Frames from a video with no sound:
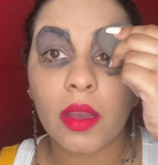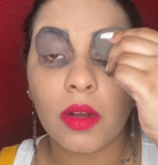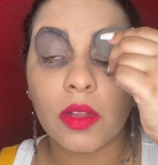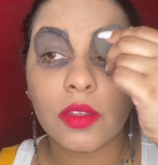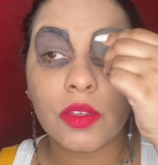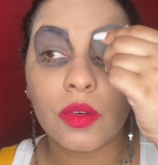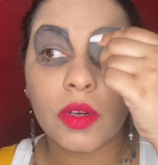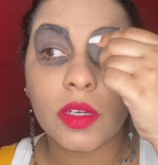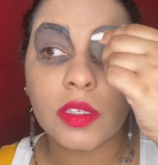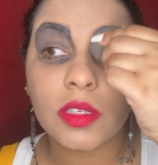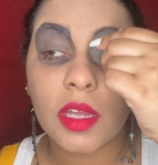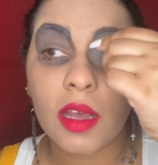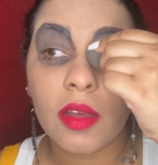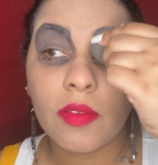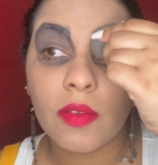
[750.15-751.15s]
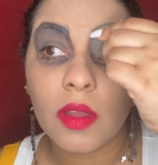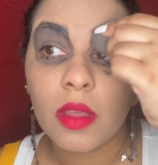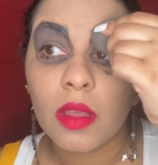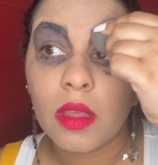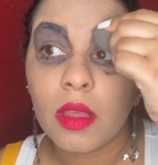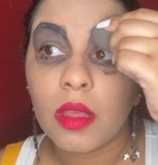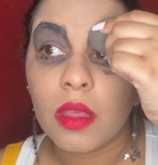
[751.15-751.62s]
on tour and stuff.
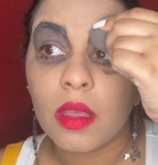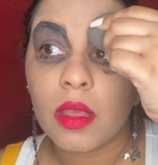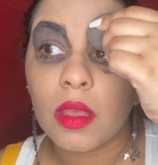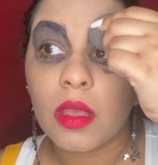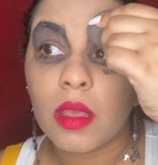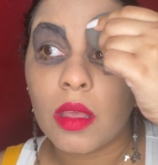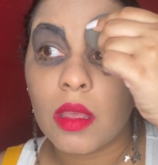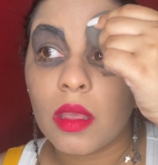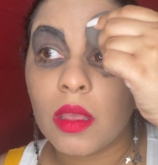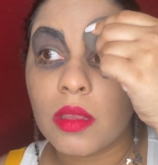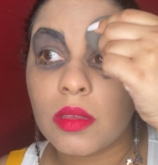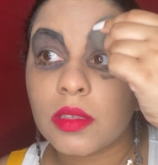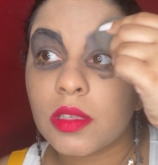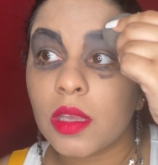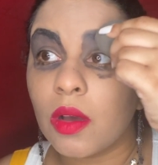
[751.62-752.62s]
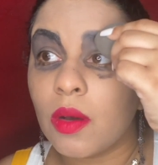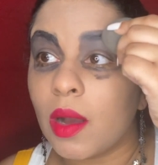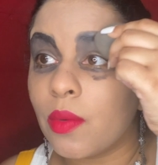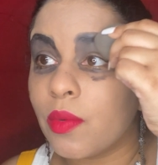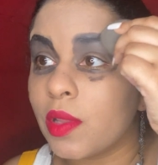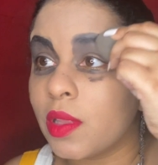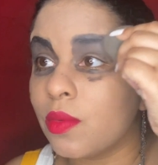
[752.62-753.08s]
So I really